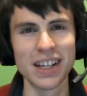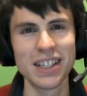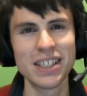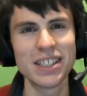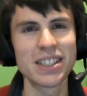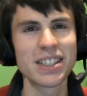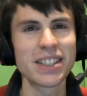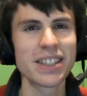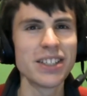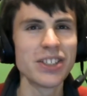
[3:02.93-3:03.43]
I
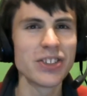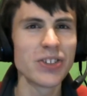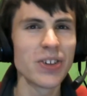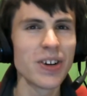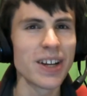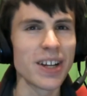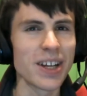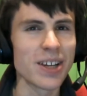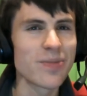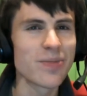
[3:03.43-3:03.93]
just
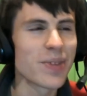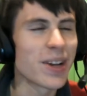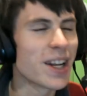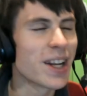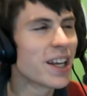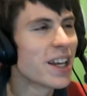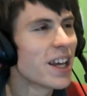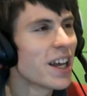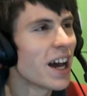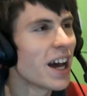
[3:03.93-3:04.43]
enjoyed it, but
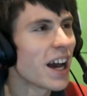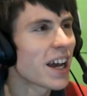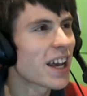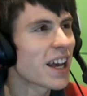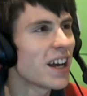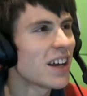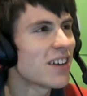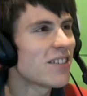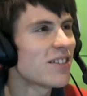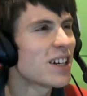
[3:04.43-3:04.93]
I
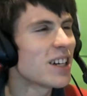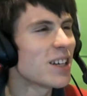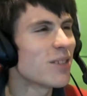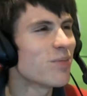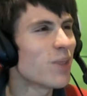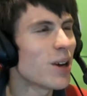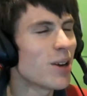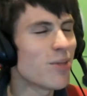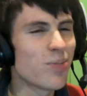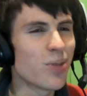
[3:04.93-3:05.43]
can't really
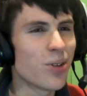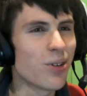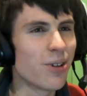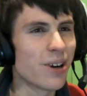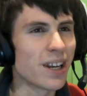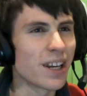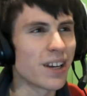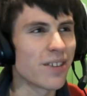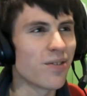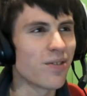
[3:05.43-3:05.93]

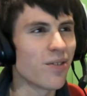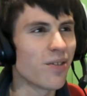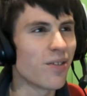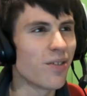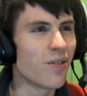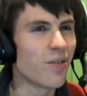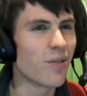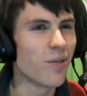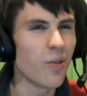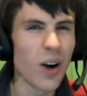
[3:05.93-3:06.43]
pinpoint
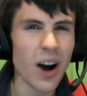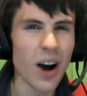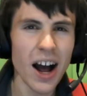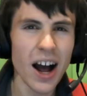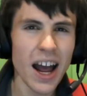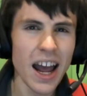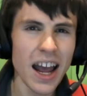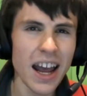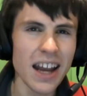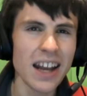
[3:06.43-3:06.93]

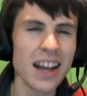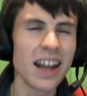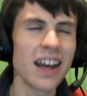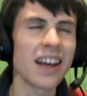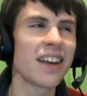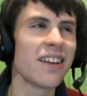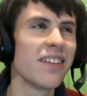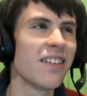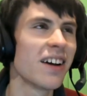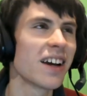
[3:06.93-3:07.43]
why?
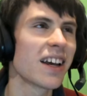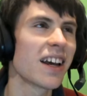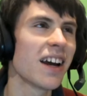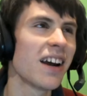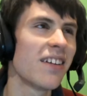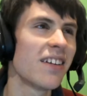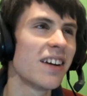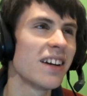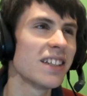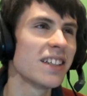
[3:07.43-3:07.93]
Like, you know, I
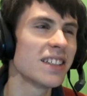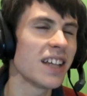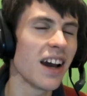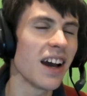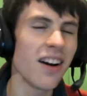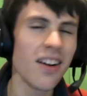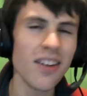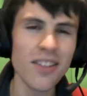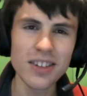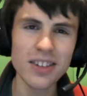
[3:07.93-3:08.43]
can't really say,
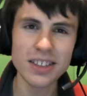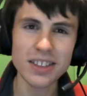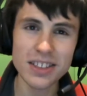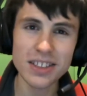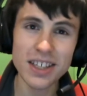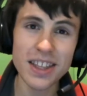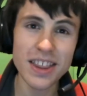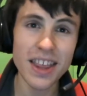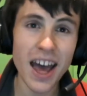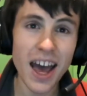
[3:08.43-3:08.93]
oh, it was
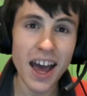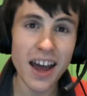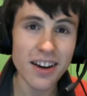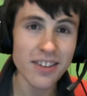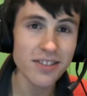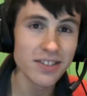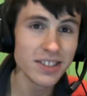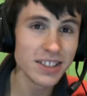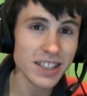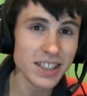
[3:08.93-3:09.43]
because of that.
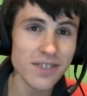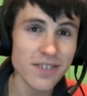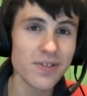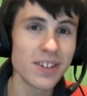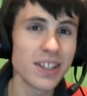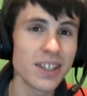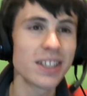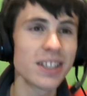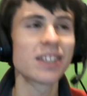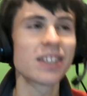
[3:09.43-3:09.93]
It was
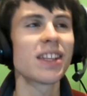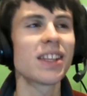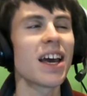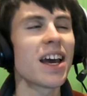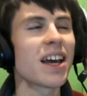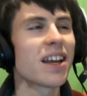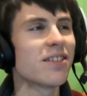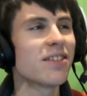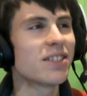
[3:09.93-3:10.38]
definitely because of that.